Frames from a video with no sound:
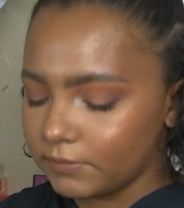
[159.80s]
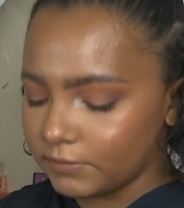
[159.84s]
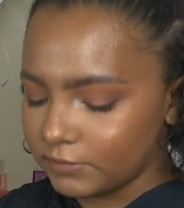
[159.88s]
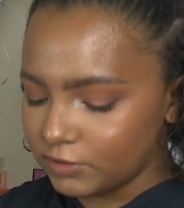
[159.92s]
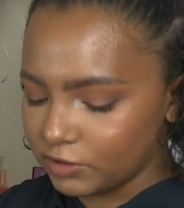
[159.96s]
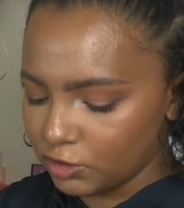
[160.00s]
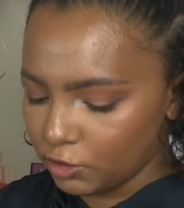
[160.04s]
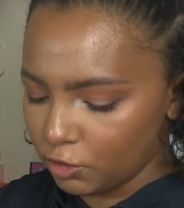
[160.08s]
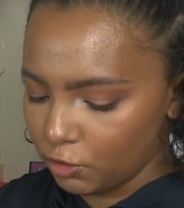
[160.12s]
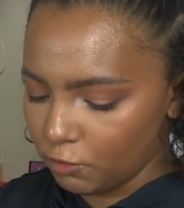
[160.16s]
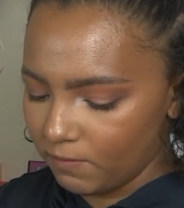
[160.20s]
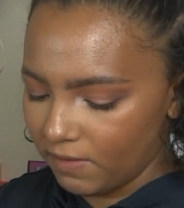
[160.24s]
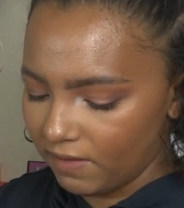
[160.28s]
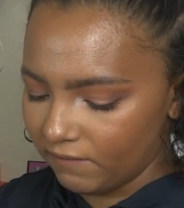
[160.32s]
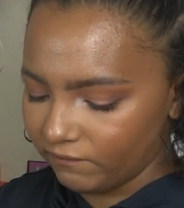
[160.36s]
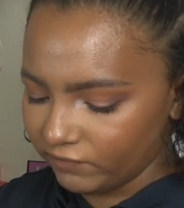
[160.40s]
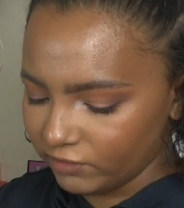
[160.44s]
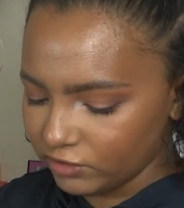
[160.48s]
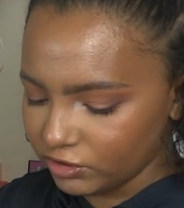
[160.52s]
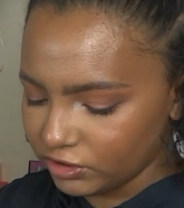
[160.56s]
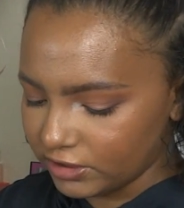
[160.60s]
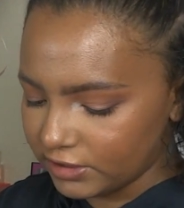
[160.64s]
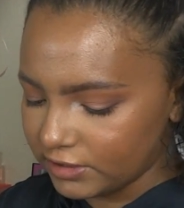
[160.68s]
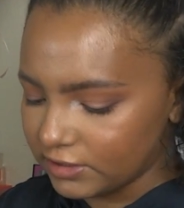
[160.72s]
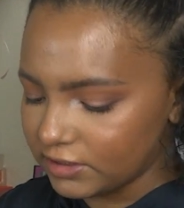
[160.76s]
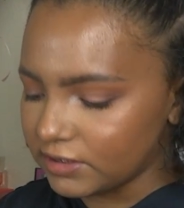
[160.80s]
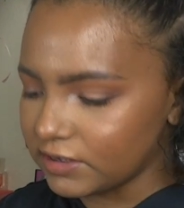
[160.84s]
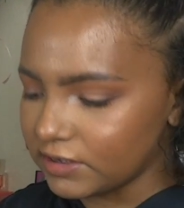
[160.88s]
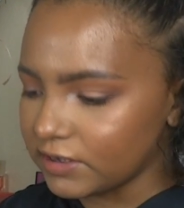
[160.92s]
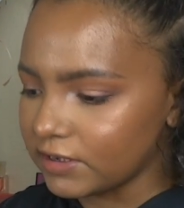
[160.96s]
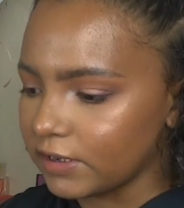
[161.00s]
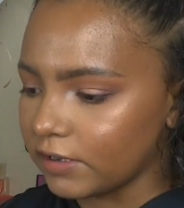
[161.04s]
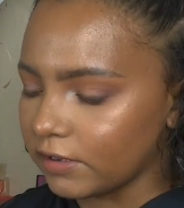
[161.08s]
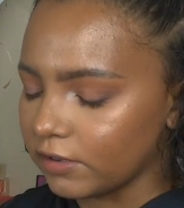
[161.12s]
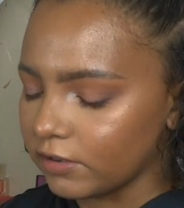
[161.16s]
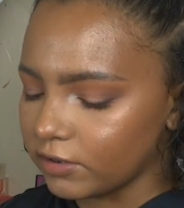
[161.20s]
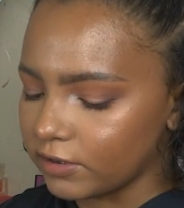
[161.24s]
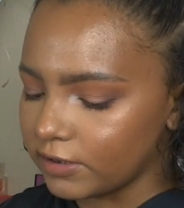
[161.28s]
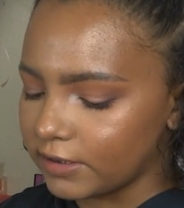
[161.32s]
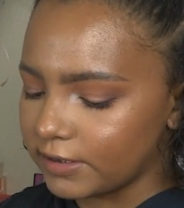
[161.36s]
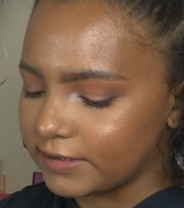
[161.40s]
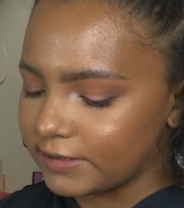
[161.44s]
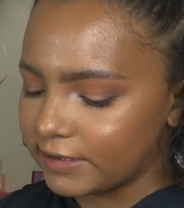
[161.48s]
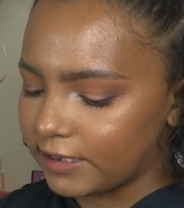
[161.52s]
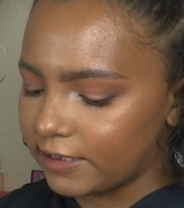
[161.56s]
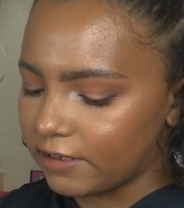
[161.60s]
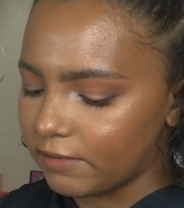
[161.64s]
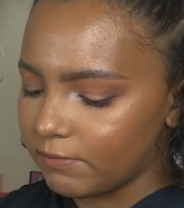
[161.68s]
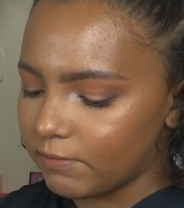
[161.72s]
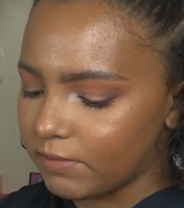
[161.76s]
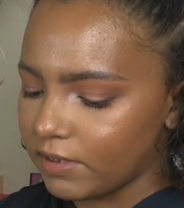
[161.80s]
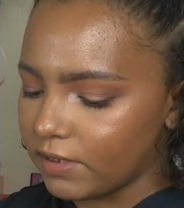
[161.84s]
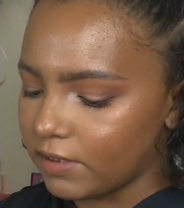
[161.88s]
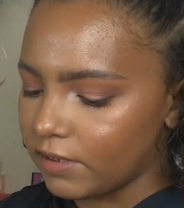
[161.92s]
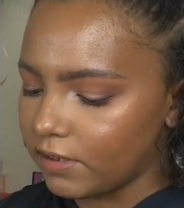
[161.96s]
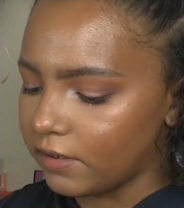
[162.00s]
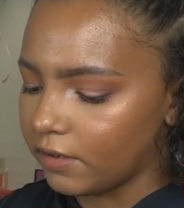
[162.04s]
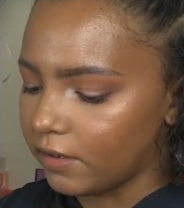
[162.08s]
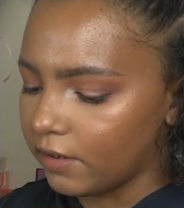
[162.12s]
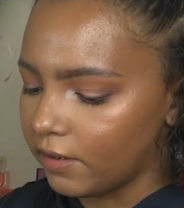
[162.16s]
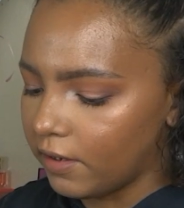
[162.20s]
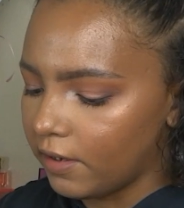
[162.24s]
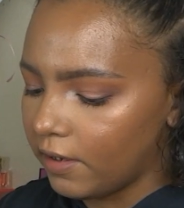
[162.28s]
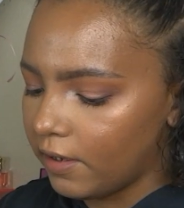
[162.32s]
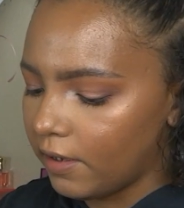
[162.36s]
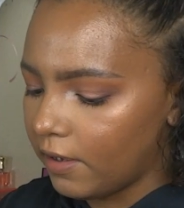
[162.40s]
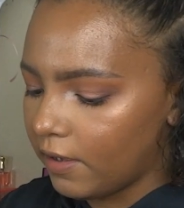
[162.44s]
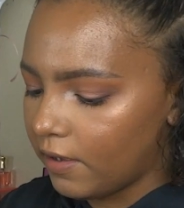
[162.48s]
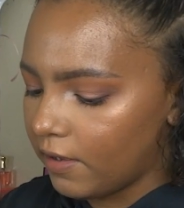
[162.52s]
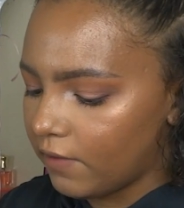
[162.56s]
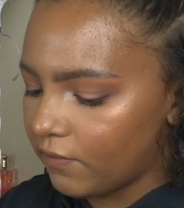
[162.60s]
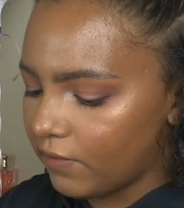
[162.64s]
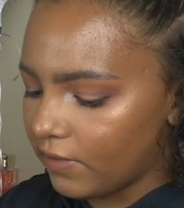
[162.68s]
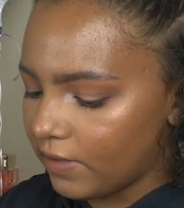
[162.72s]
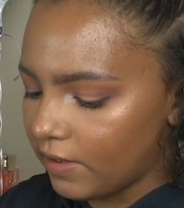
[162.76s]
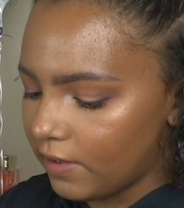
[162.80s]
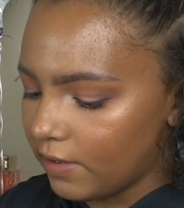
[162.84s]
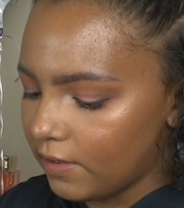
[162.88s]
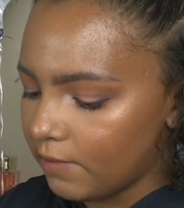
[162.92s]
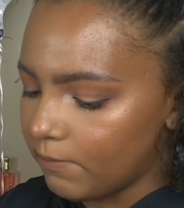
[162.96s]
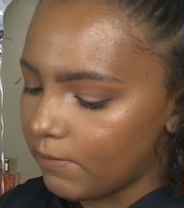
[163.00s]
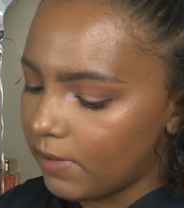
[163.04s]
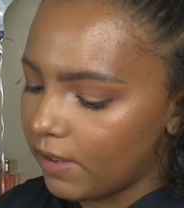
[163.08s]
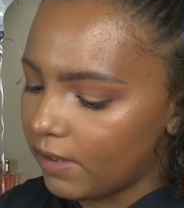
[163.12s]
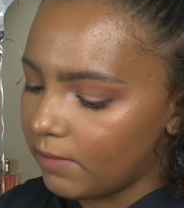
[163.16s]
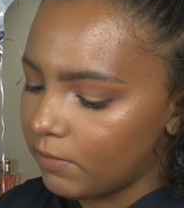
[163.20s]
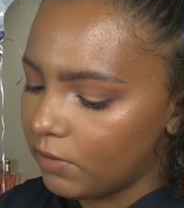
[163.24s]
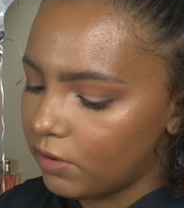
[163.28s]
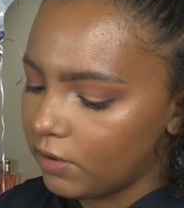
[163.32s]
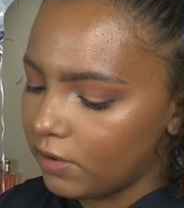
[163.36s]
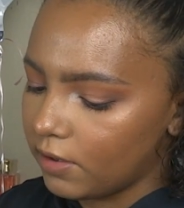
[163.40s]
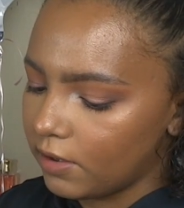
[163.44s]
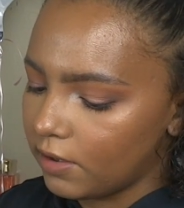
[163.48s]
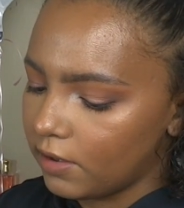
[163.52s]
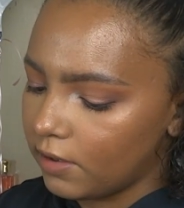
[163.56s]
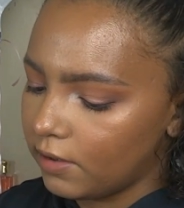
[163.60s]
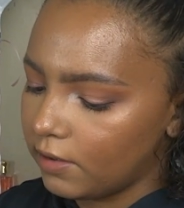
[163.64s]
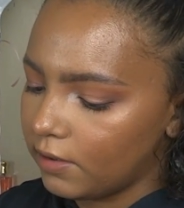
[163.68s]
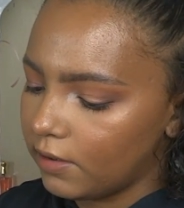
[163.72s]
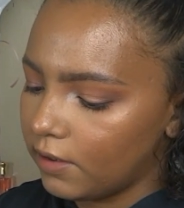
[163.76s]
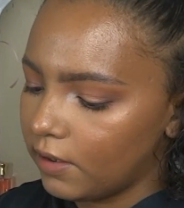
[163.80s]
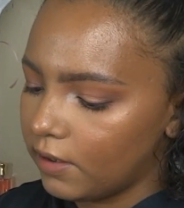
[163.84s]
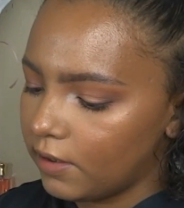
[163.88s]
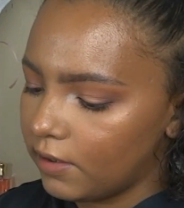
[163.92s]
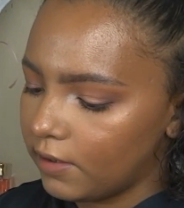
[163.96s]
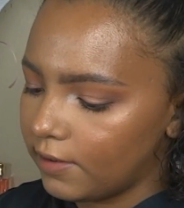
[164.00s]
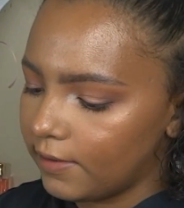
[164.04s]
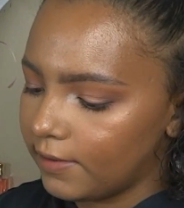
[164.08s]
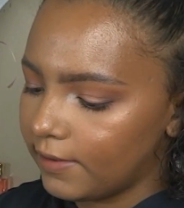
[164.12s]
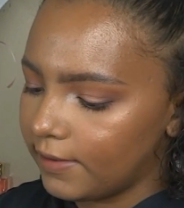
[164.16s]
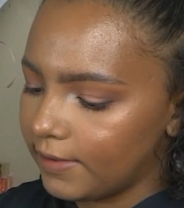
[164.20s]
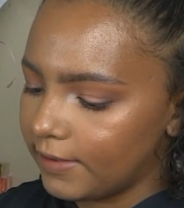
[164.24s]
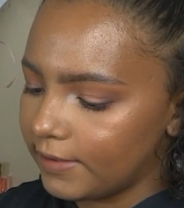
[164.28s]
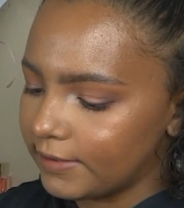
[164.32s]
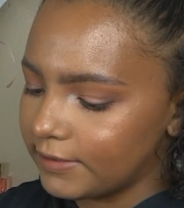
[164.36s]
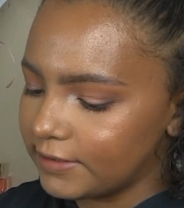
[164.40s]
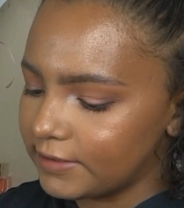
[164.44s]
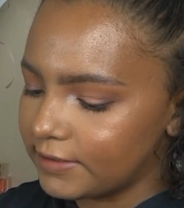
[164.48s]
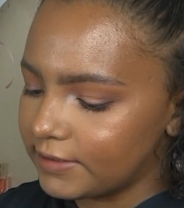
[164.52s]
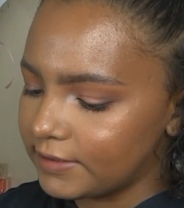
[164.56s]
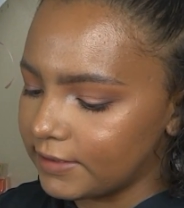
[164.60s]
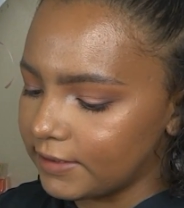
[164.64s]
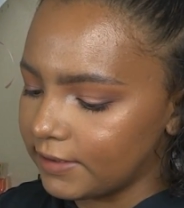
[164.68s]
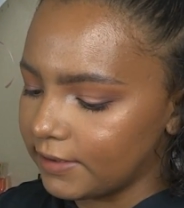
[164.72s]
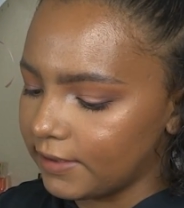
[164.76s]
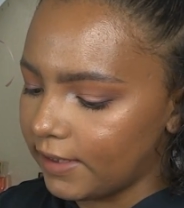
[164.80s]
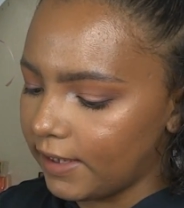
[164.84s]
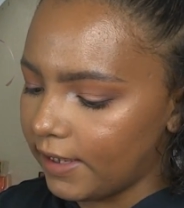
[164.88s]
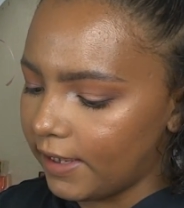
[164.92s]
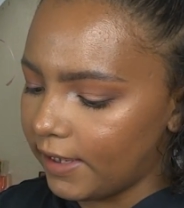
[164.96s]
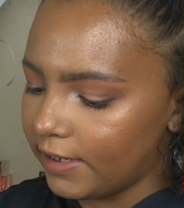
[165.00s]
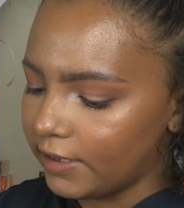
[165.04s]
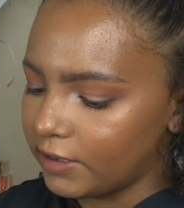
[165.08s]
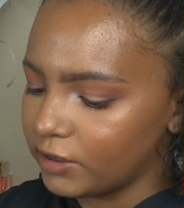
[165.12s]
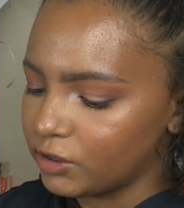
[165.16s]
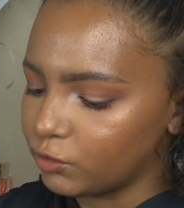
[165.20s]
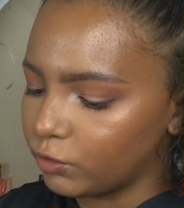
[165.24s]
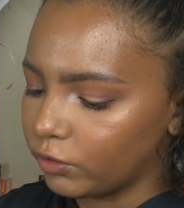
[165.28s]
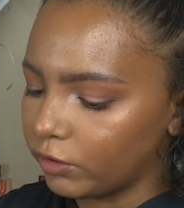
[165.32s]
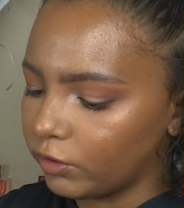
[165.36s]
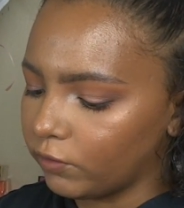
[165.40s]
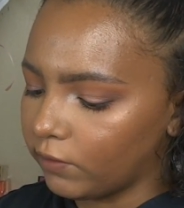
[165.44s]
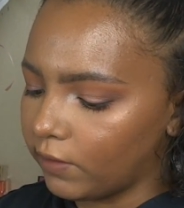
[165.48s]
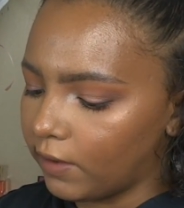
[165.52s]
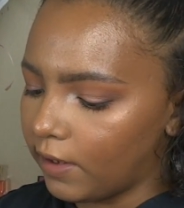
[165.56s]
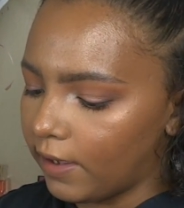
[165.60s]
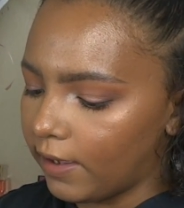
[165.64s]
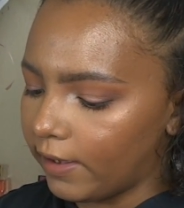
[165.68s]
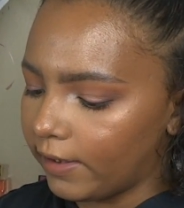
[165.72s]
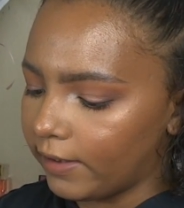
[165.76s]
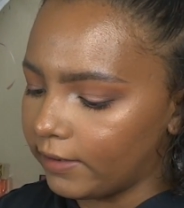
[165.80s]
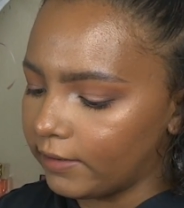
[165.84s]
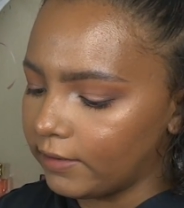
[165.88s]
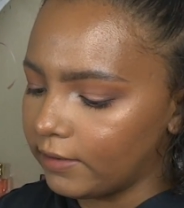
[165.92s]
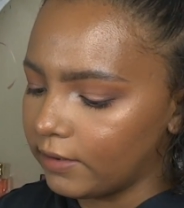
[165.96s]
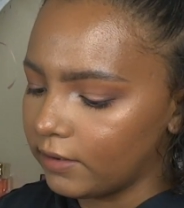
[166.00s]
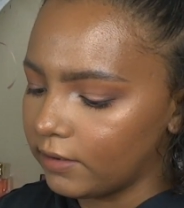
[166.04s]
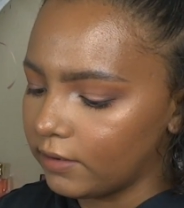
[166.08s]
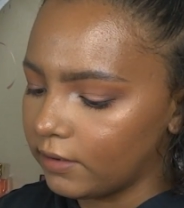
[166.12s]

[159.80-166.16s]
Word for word: So my first concealer is going to be the Maybelline Instant Age Rewind